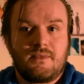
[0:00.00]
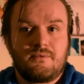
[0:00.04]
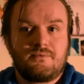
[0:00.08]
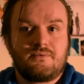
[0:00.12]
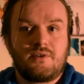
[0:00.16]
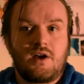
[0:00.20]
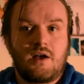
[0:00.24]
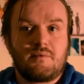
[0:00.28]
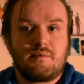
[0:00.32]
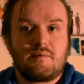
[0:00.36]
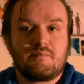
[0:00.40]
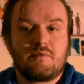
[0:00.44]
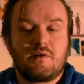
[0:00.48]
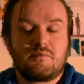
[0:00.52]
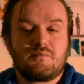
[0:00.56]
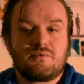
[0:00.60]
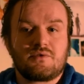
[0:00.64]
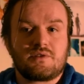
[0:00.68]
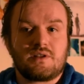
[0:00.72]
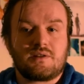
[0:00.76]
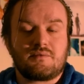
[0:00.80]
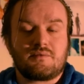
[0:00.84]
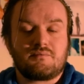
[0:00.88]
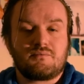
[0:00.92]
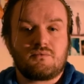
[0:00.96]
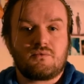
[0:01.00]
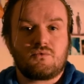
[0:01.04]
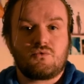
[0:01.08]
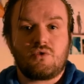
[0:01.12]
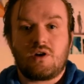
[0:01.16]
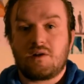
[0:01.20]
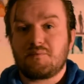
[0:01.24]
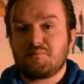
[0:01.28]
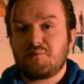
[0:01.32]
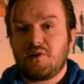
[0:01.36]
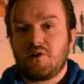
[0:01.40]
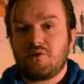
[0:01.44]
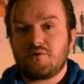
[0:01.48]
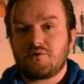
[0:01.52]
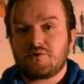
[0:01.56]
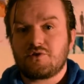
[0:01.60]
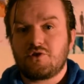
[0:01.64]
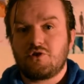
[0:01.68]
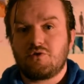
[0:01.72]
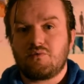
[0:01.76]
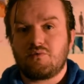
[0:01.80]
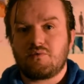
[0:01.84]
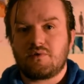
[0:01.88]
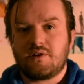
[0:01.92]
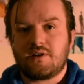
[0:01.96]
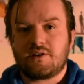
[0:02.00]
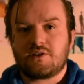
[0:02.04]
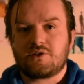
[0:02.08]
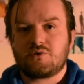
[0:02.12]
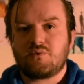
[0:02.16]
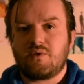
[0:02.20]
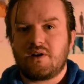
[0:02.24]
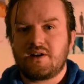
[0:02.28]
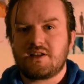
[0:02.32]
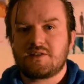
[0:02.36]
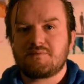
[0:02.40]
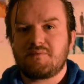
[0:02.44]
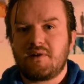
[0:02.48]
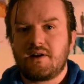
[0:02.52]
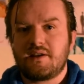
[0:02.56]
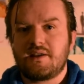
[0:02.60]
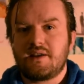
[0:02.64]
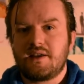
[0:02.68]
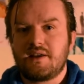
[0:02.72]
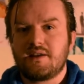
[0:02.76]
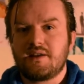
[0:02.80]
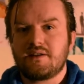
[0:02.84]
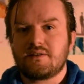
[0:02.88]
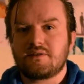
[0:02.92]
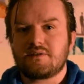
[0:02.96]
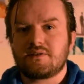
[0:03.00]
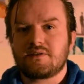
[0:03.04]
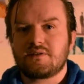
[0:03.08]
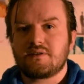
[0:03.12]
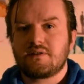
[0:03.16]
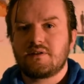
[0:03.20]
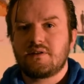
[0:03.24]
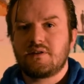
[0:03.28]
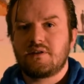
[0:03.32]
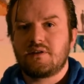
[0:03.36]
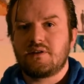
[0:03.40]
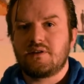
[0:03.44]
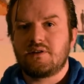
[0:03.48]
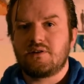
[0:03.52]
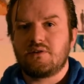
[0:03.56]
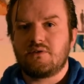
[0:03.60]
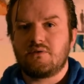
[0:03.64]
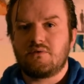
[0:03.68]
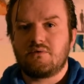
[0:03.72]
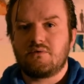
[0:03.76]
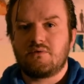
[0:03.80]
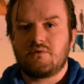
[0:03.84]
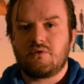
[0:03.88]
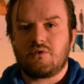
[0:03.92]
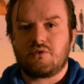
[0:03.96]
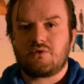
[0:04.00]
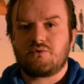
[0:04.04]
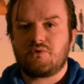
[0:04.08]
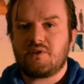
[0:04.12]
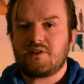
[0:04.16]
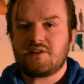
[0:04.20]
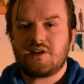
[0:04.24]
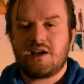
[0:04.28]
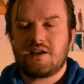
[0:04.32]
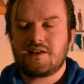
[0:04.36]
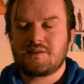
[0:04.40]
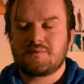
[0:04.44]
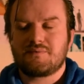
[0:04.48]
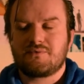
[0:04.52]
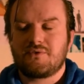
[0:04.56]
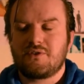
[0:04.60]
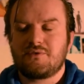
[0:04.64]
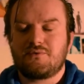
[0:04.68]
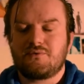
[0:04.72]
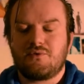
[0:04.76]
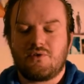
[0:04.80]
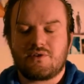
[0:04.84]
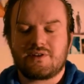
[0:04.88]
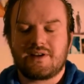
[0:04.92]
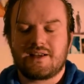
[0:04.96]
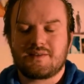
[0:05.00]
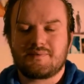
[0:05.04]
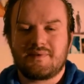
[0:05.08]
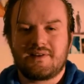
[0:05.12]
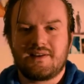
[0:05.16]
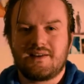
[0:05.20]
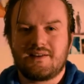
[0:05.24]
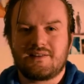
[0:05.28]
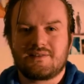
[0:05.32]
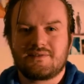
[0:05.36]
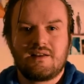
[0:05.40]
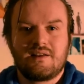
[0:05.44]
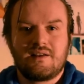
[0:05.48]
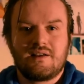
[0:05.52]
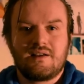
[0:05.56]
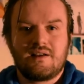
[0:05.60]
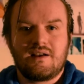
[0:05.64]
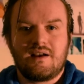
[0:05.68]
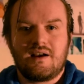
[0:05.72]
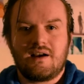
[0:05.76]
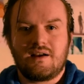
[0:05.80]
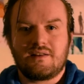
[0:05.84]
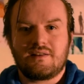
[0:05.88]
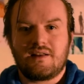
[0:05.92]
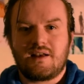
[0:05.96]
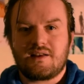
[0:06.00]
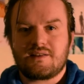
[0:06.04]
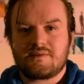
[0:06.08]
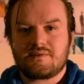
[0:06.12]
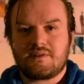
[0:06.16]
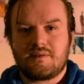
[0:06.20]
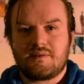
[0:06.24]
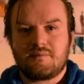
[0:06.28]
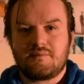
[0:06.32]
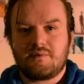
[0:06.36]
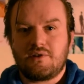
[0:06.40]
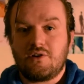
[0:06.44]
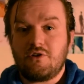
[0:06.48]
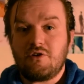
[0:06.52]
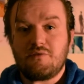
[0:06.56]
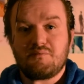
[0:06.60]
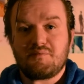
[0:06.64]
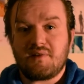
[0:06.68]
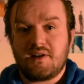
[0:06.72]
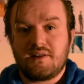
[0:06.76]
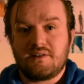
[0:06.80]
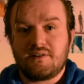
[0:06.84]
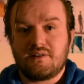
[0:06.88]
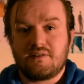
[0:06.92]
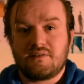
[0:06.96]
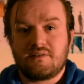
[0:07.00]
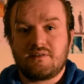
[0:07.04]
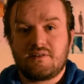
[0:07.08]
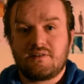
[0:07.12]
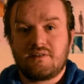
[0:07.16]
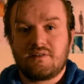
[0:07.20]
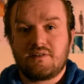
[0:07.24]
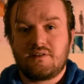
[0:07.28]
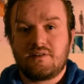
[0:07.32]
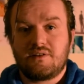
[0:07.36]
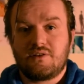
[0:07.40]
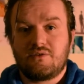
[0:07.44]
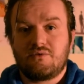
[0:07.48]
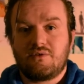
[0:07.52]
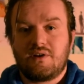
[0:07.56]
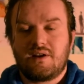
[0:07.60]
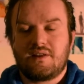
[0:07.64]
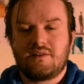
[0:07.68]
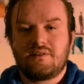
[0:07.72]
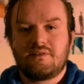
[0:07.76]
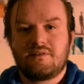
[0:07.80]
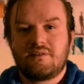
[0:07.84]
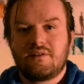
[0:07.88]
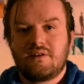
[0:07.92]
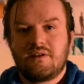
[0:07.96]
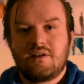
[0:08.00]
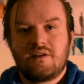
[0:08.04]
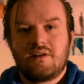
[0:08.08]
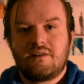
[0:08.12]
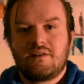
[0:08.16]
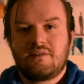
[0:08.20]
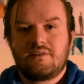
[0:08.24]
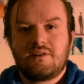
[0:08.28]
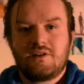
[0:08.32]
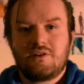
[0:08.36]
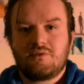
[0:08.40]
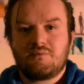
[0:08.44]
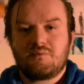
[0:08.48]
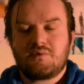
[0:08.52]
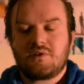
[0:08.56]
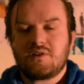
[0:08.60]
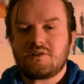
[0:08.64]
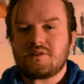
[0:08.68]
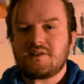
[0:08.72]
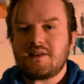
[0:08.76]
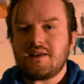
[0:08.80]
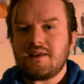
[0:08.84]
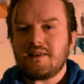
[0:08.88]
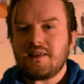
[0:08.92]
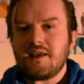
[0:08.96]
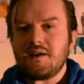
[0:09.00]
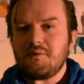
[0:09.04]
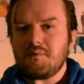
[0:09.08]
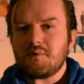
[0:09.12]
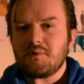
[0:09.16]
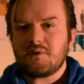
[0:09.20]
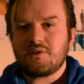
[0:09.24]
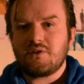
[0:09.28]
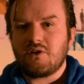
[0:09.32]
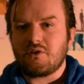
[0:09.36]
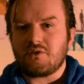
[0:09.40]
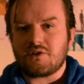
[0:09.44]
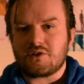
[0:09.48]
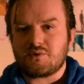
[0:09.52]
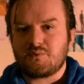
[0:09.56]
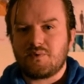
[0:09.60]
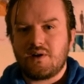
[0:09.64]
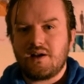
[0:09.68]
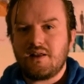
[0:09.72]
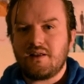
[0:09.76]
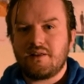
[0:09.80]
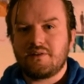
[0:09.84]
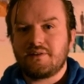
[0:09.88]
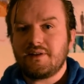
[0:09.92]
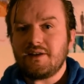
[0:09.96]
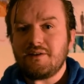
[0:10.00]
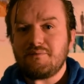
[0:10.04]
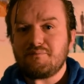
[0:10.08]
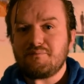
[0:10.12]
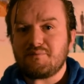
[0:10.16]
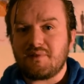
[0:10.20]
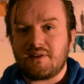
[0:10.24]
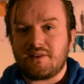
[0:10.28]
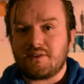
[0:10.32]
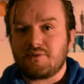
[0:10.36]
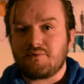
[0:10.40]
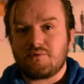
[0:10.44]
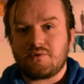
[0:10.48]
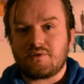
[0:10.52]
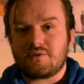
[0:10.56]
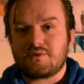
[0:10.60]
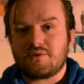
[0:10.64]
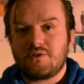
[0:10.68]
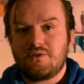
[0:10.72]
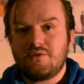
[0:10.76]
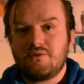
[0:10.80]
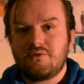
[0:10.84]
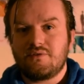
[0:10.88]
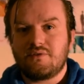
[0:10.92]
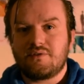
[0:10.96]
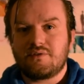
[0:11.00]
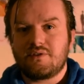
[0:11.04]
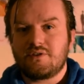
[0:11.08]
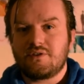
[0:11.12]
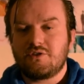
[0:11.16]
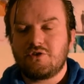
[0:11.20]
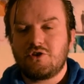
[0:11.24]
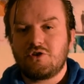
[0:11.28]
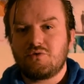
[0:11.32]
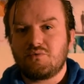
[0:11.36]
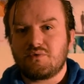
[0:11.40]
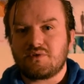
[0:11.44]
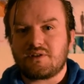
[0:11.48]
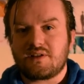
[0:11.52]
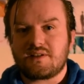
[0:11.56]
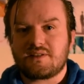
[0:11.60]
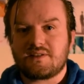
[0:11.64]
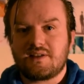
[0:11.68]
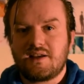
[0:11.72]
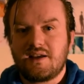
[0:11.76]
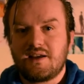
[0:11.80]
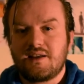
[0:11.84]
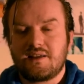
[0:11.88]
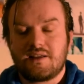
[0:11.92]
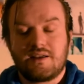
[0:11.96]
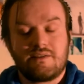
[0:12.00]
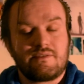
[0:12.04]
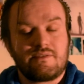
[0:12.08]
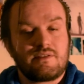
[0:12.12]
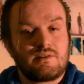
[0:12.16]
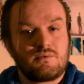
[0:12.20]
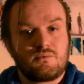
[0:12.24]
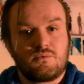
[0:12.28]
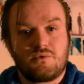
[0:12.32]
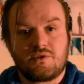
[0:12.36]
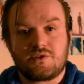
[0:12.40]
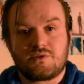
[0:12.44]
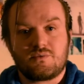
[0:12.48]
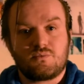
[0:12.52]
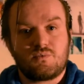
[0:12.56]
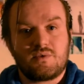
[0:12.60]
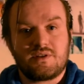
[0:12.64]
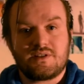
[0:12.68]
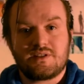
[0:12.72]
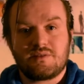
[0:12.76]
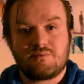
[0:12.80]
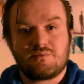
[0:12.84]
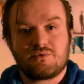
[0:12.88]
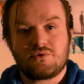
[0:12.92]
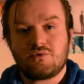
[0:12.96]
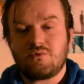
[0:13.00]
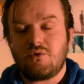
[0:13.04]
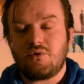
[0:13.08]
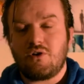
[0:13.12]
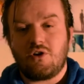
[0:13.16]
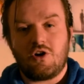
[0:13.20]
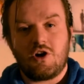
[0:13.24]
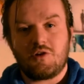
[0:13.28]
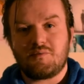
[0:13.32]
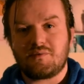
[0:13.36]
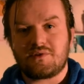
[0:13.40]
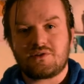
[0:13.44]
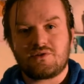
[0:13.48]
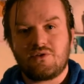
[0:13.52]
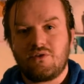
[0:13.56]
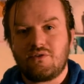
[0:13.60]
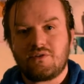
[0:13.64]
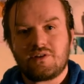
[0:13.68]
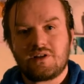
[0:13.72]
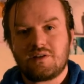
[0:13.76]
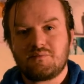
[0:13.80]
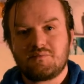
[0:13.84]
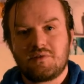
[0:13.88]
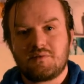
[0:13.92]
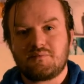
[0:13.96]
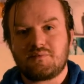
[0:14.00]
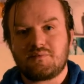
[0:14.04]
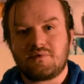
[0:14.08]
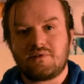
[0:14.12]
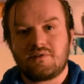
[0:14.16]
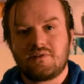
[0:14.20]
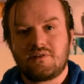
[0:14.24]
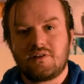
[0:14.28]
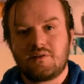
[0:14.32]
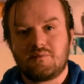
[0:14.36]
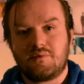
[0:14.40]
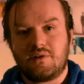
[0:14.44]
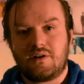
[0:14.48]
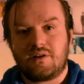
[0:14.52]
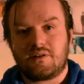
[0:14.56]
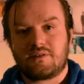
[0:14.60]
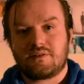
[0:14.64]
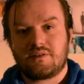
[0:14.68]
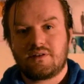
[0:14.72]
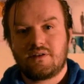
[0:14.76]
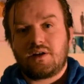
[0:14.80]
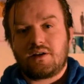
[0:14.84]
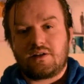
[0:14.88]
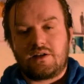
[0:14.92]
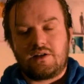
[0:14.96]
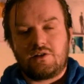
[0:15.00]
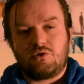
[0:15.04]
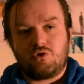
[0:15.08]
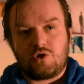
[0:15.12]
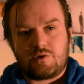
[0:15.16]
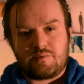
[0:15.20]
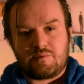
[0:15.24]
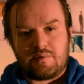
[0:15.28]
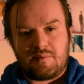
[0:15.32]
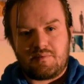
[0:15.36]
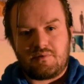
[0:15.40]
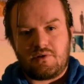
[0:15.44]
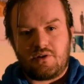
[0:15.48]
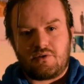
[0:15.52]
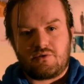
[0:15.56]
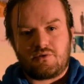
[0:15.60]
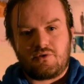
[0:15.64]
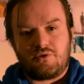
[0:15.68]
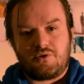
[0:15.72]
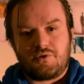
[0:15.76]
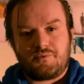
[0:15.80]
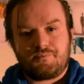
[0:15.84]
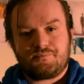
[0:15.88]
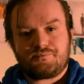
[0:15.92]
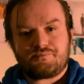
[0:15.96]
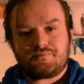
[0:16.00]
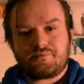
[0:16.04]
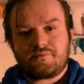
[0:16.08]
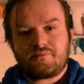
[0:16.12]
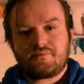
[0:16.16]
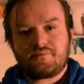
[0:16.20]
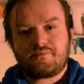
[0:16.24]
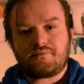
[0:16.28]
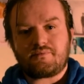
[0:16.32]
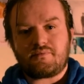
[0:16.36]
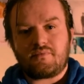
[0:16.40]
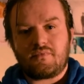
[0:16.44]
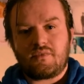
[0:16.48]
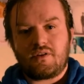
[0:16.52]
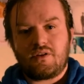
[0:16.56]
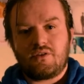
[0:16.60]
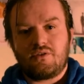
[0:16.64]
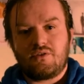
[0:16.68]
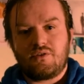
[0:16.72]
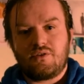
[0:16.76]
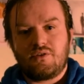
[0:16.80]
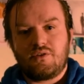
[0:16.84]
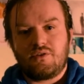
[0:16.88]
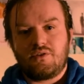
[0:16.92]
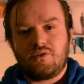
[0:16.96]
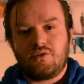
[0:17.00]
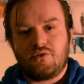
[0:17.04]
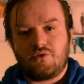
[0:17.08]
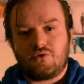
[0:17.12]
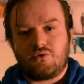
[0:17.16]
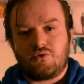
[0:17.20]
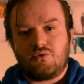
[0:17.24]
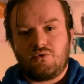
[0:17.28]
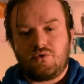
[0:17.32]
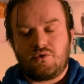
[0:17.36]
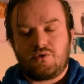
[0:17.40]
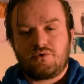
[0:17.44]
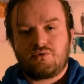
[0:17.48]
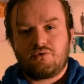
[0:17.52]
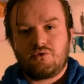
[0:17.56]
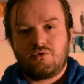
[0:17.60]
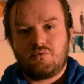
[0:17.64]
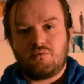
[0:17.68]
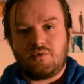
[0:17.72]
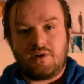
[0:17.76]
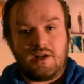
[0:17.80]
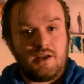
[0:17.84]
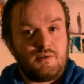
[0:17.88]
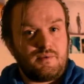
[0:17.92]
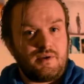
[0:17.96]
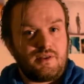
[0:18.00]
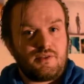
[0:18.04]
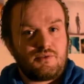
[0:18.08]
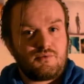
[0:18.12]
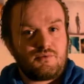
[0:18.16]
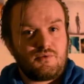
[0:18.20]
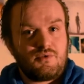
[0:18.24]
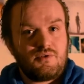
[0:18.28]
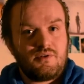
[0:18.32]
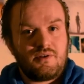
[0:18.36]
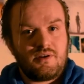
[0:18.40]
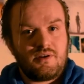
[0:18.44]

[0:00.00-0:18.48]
family members, like grandparents who were like twice my age, you know, or three or four times my age, and ask them their opinion, you know. And, you know, because they were young as well and they've been through it too, they knew what to say, get the words of wisdom. There's no harm in talking to people about it. And I know there's people out there who are going through what I went through,